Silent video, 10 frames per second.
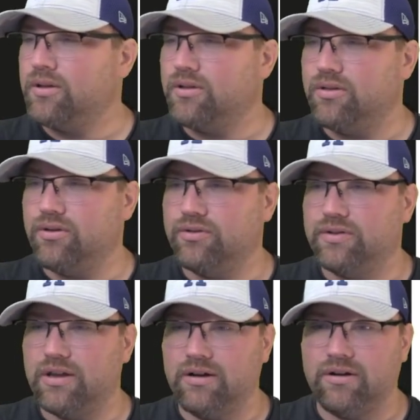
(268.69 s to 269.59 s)
those
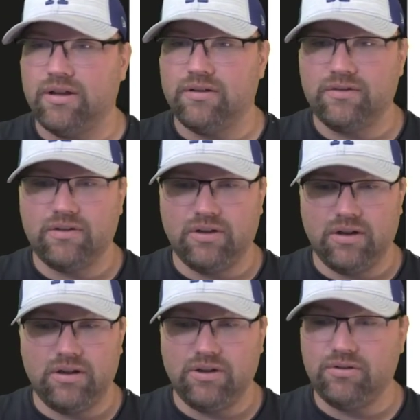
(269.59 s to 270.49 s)
areas,
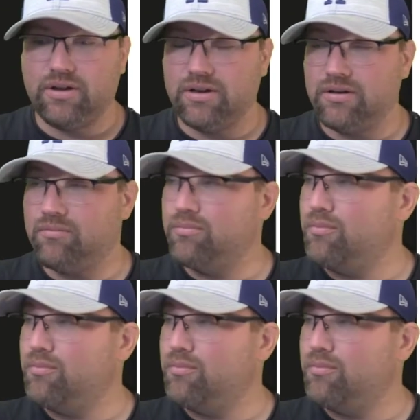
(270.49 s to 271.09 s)
you can